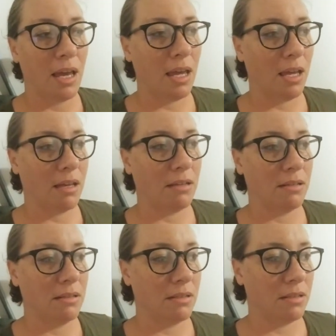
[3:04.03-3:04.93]

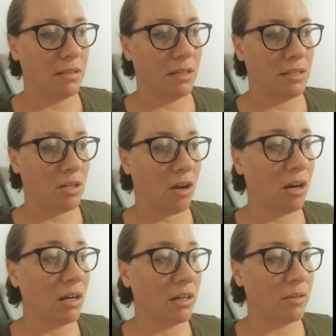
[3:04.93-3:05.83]
And it's
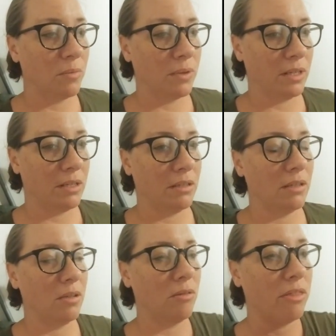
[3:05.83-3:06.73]
hard
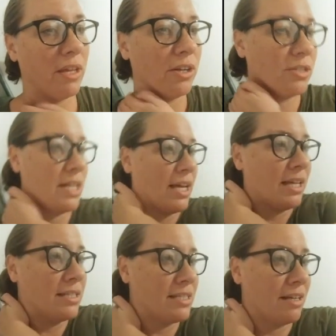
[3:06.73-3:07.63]
when you think you're
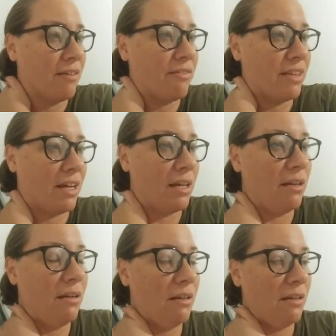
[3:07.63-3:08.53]
taking stuff
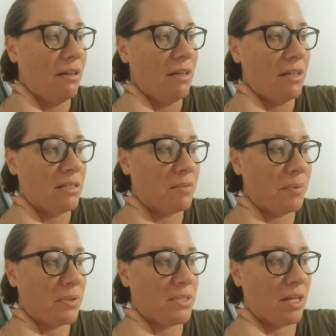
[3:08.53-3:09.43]
that is
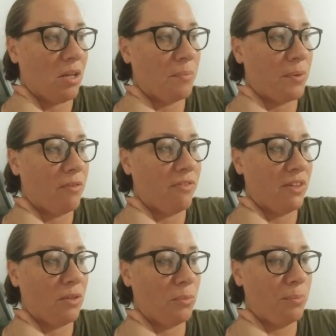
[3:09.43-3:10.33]
supposed to help you
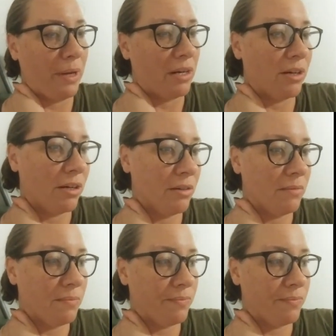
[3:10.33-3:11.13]
feel better,